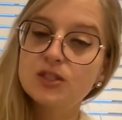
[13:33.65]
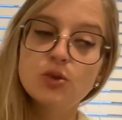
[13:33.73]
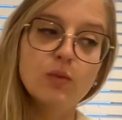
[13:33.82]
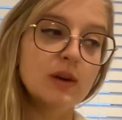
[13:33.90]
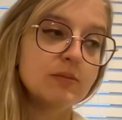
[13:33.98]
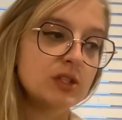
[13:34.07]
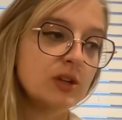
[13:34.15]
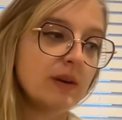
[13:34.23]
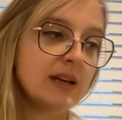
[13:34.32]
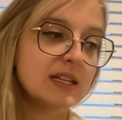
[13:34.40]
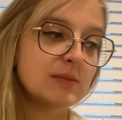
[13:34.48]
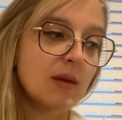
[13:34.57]
So what I'm
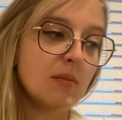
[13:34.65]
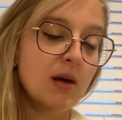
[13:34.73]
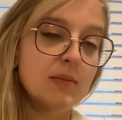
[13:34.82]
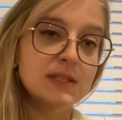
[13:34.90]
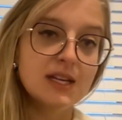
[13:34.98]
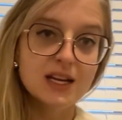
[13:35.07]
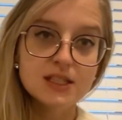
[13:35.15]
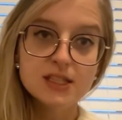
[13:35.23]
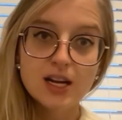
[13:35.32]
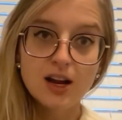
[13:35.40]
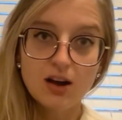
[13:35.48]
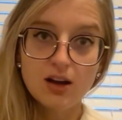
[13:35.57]
doing is my mom is
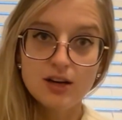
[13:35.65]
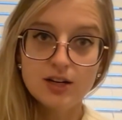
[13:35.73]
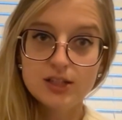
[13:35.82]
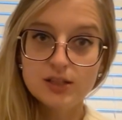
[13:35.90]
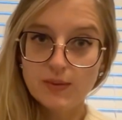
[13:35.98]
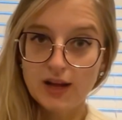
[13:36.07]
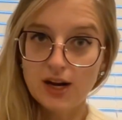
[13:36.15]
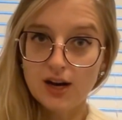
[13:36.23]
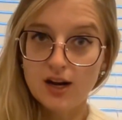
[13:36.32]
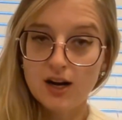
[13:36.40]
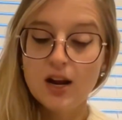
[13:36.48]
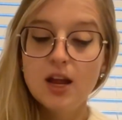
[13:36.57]
casting on her
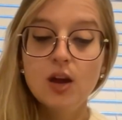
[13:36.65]
sweater.